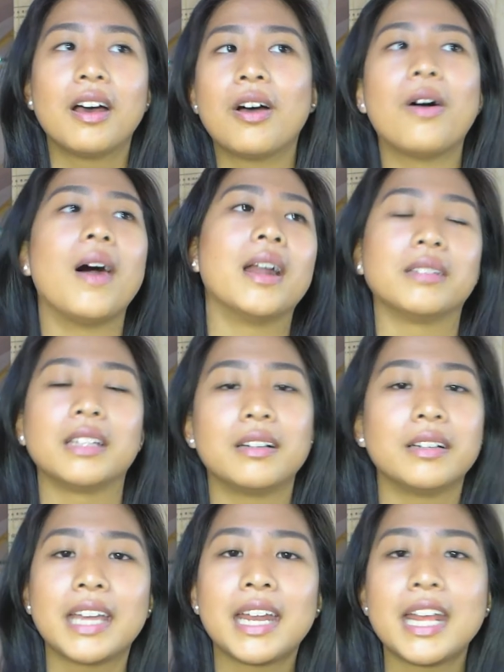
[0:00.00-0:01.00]
oh, I don't think
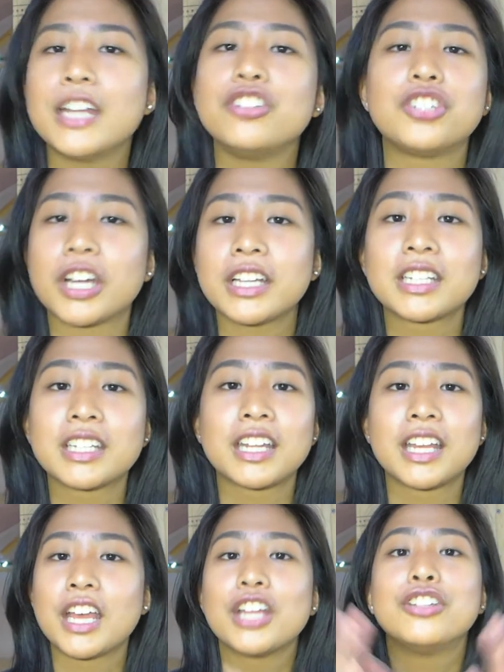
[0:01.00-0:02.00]
I'll get it. Just
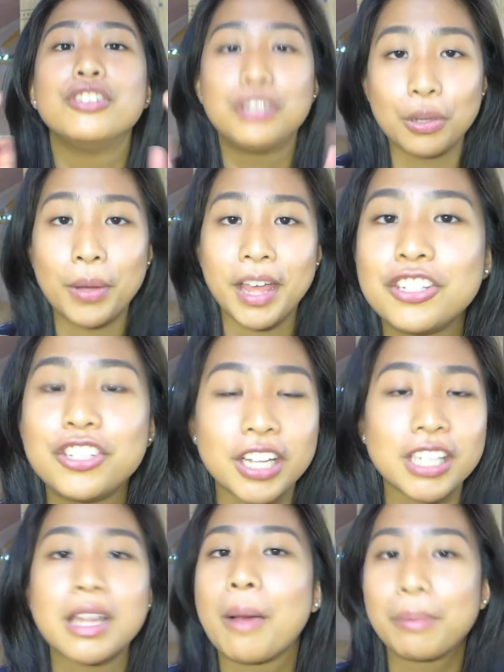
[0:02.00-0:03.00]
do it.
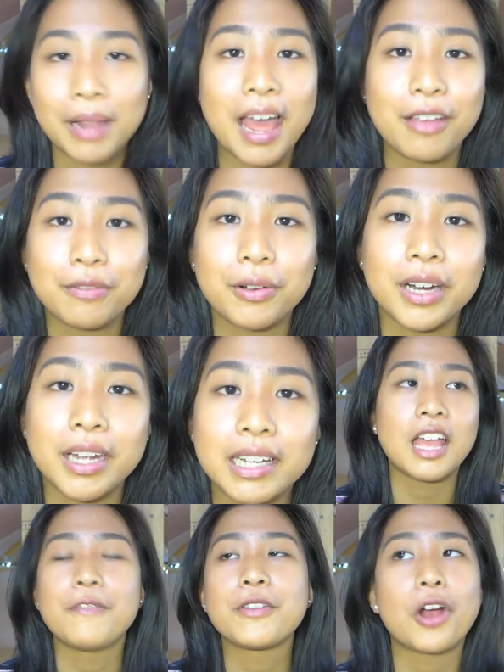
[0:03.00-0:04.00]
Just apply for it.
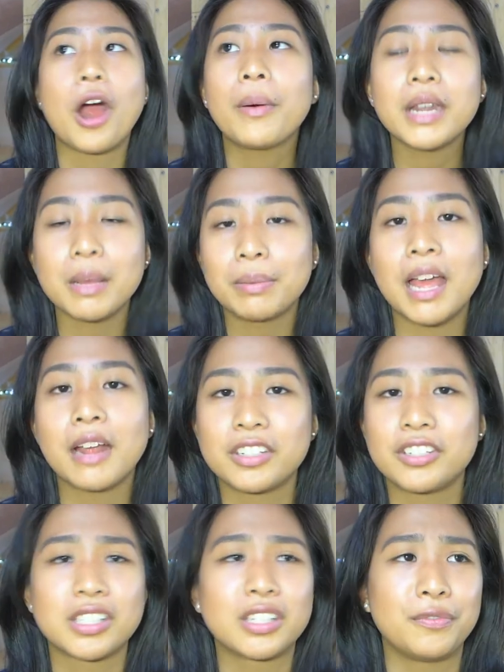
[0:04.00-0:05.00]
If you're already applying,
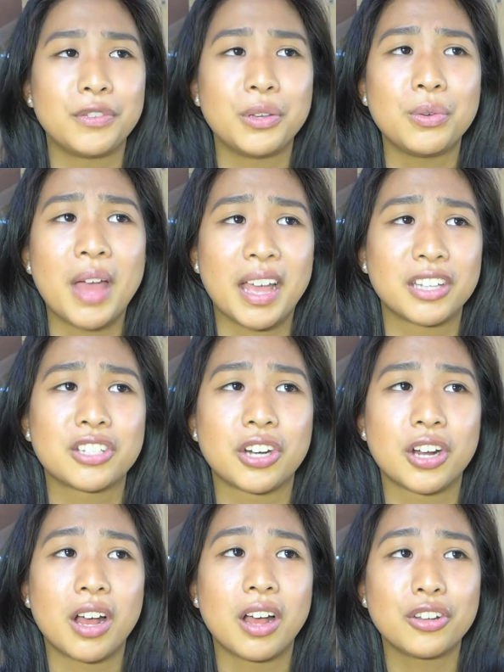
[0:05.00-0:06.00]
it's just a few
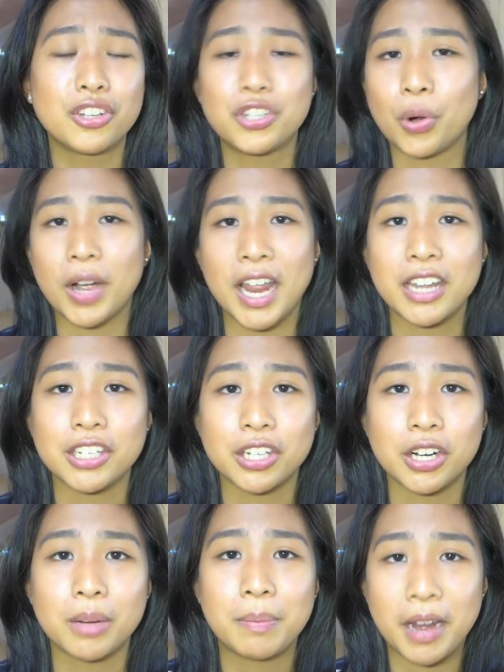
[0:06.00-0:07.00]
extra short
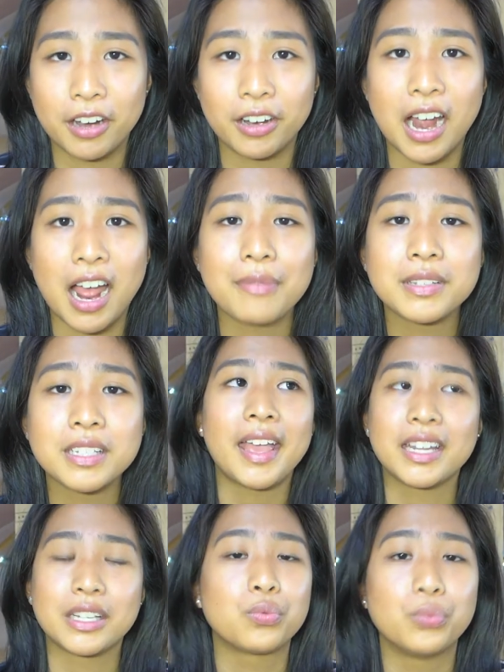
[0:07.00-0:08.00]
answer paragraphs.
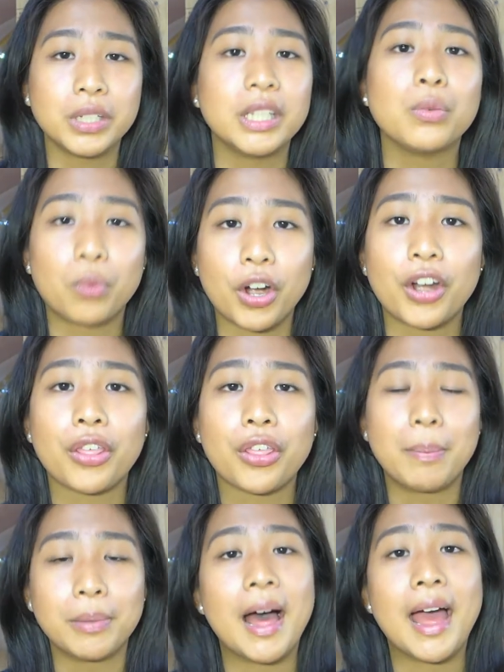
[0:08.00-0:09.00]
It's really worth
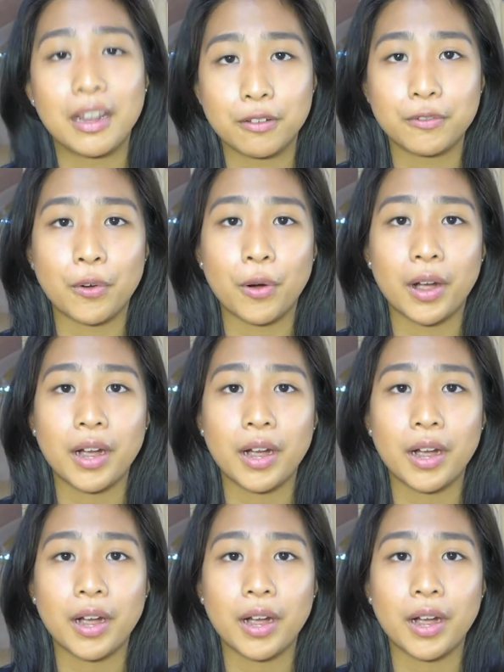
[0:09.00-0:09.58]
applying for,